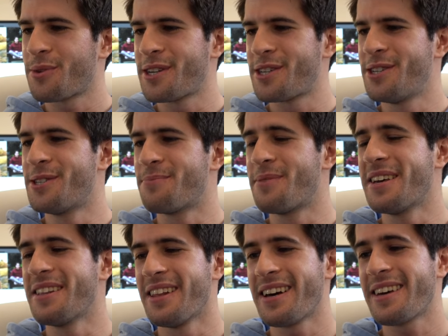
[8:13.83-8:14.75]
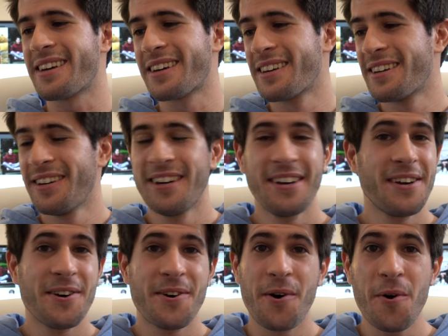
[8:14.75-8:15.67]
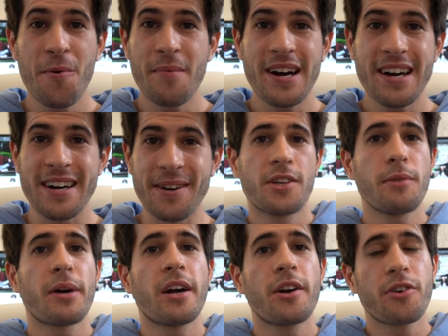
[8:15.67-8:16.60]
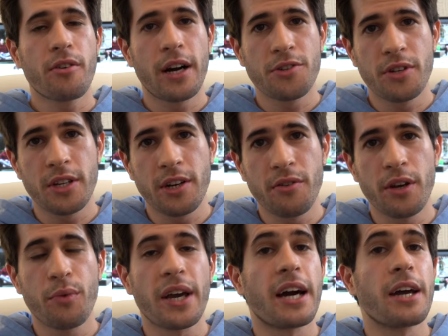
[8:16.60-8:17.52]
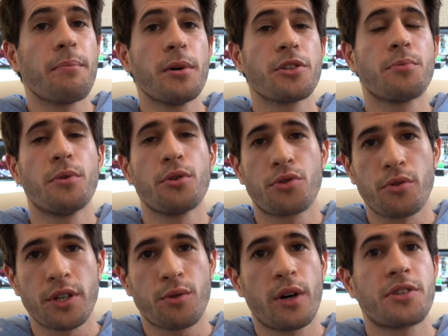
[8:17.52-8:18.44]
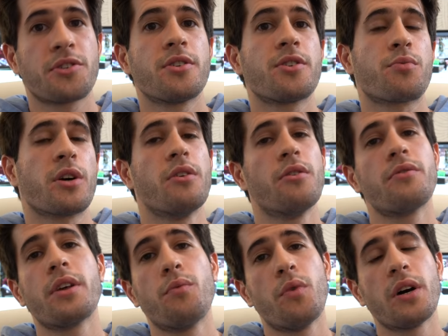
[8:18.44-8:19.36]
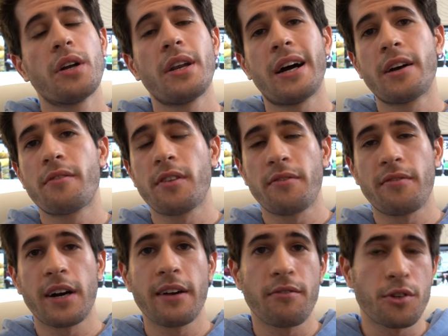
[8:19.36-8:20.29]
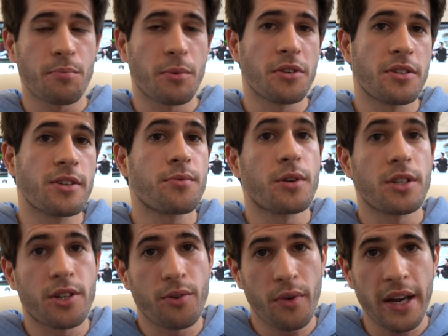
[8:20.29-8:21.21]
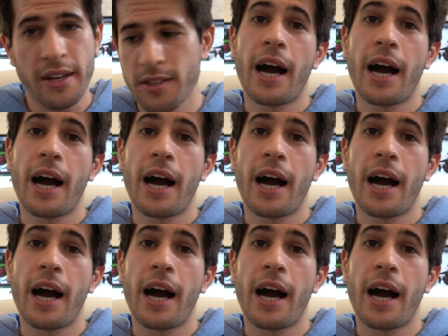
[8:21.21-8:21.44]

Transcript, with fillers: questions be like, Oh my. So in my undergraduate degree, we had multiple choice questions where only one out of the five responses was correct.